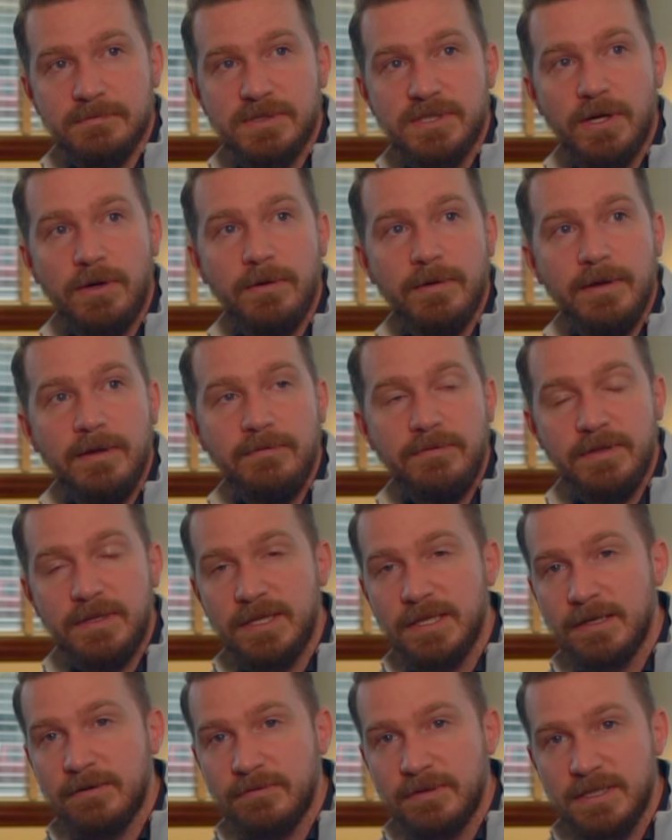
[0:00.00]
So if you
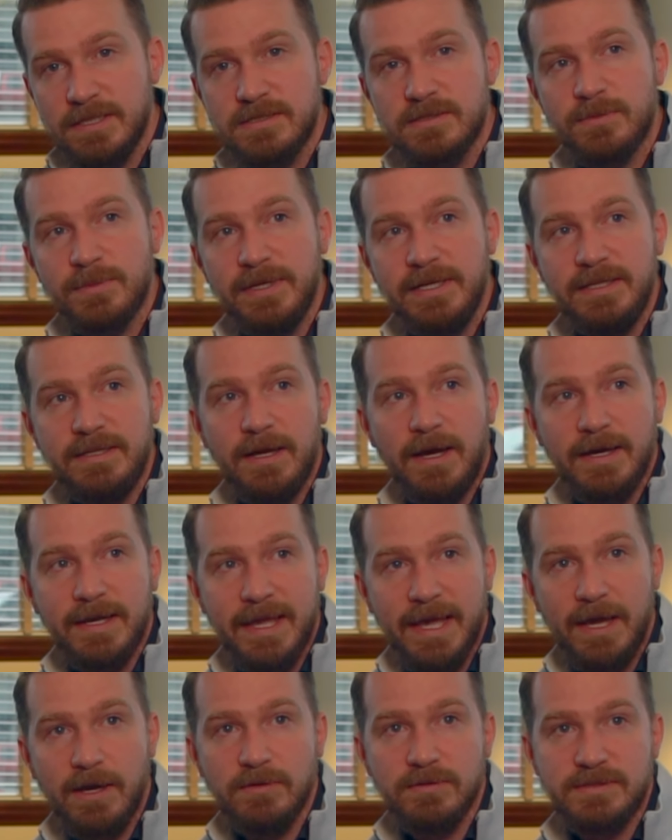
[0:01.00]
think of these three
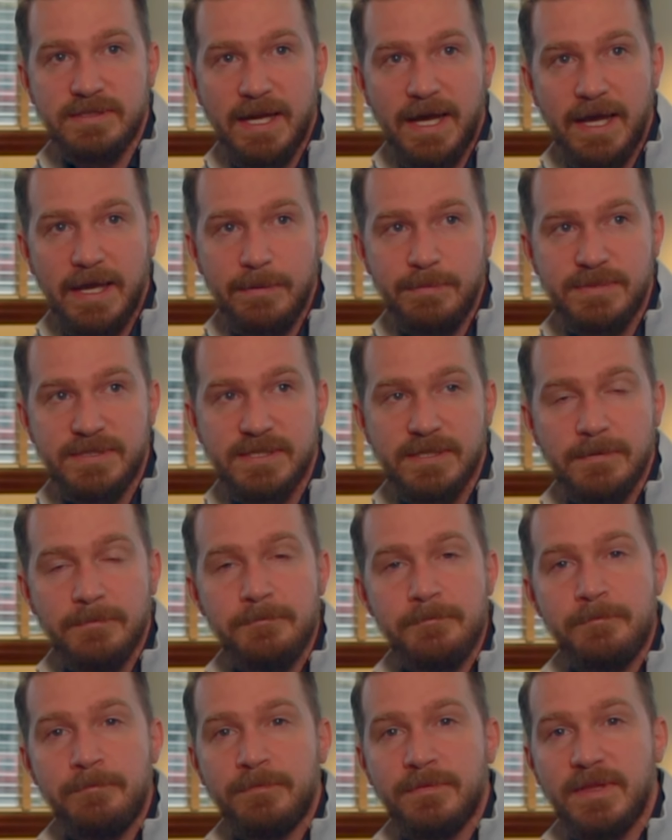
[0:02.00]
account types,
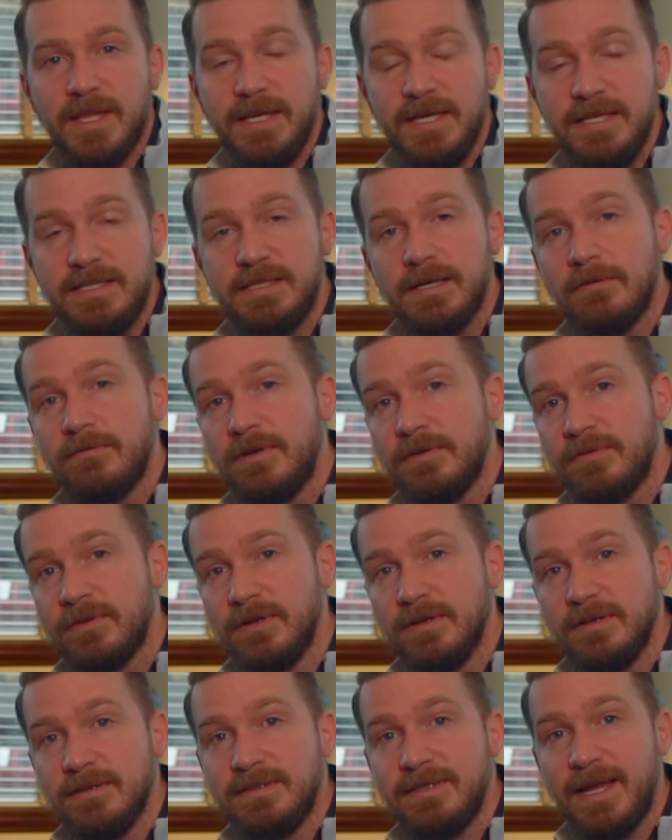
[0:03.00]
they each have
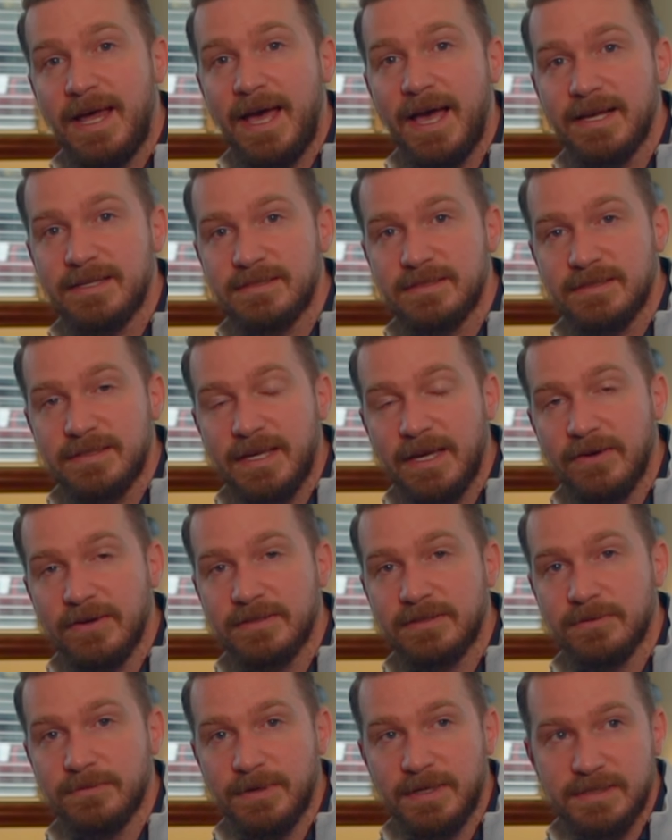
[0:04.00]
different tax
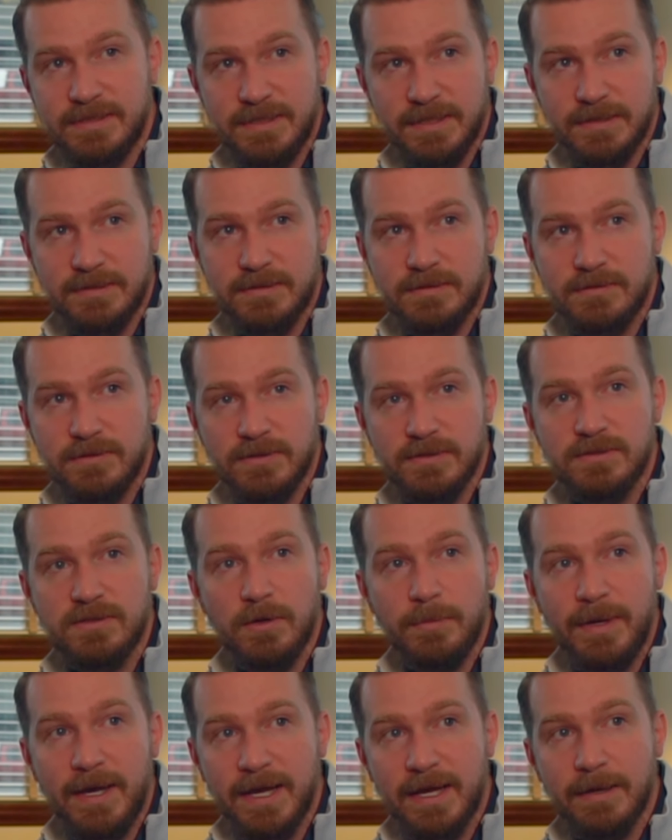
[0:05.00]
characteristics. So let's
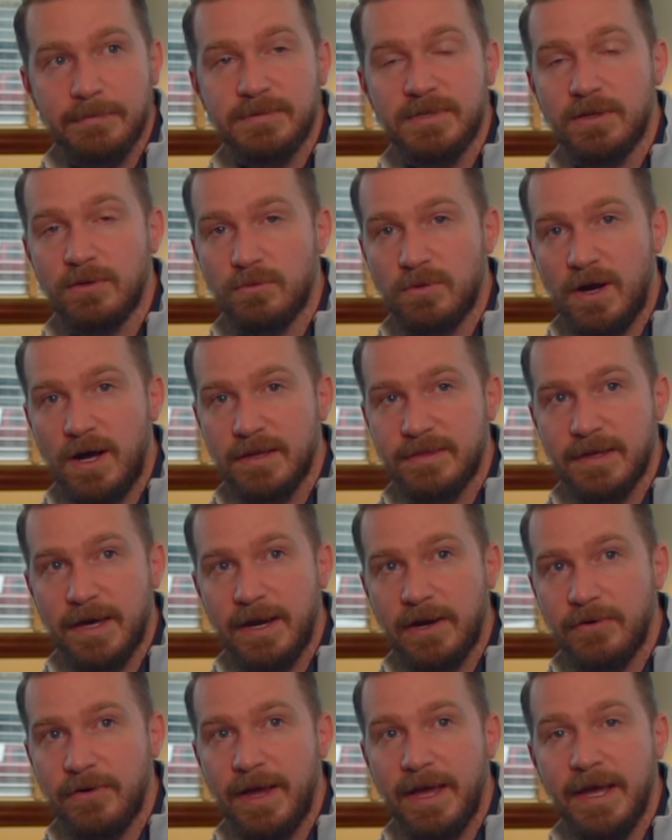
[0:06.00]
go back up to the Roth
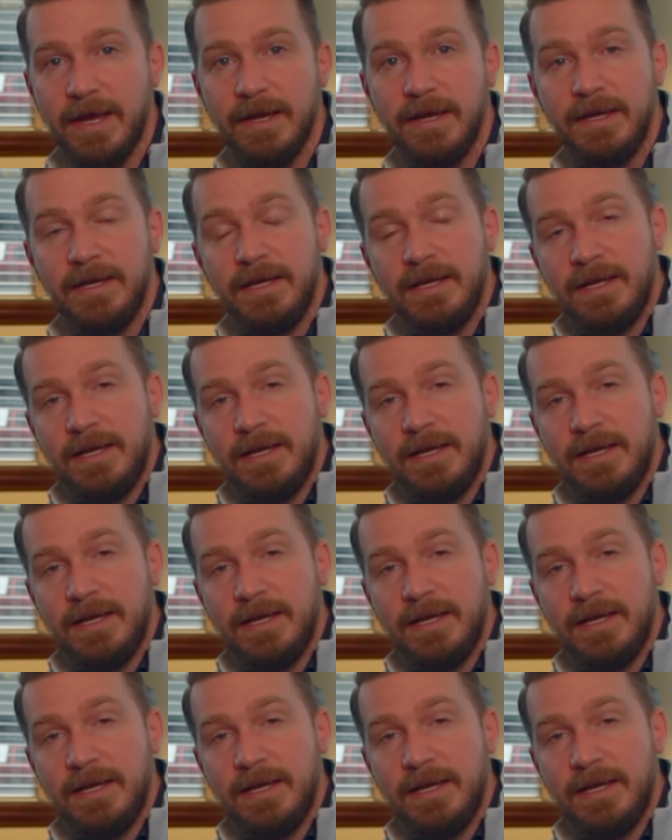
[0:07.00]
IRA.